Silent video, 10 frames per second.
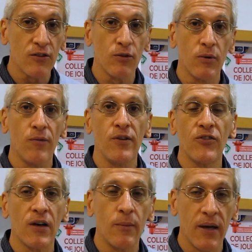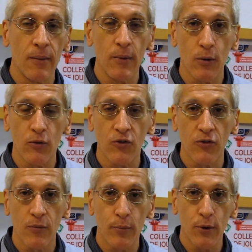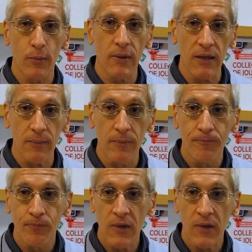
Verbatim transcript: two of these sideband modes per beam.